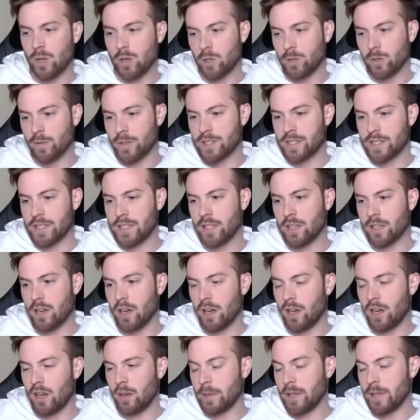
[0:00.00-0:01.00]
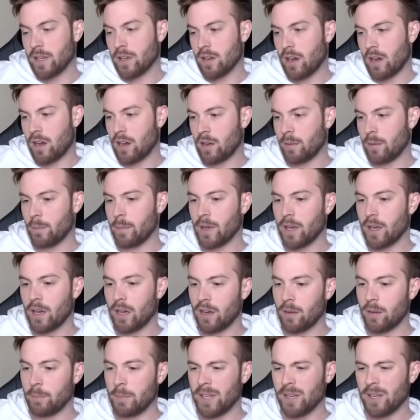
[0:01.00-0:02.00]
versus e- um, ecom,
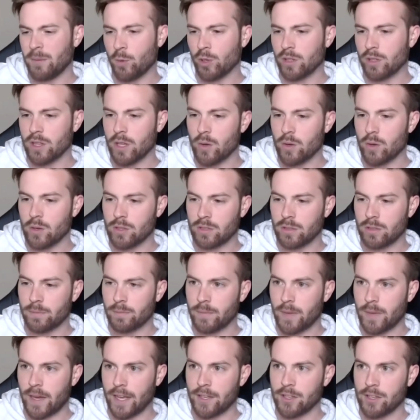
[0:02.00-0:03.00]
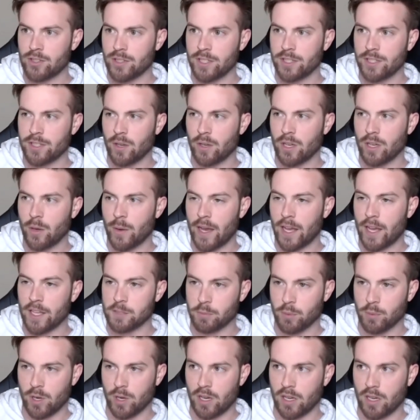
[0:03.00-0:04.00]
um, being more local, I usually don't go as
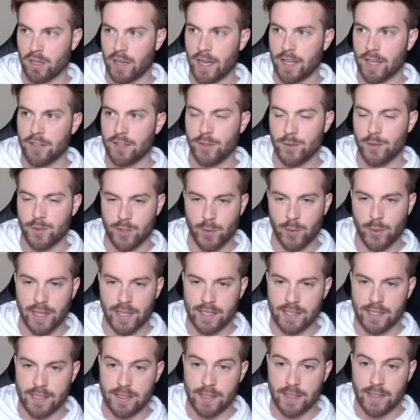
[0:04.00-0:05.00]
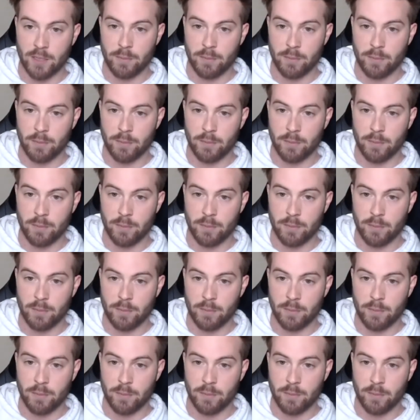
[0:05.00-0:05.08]
broad. I do to an extent, but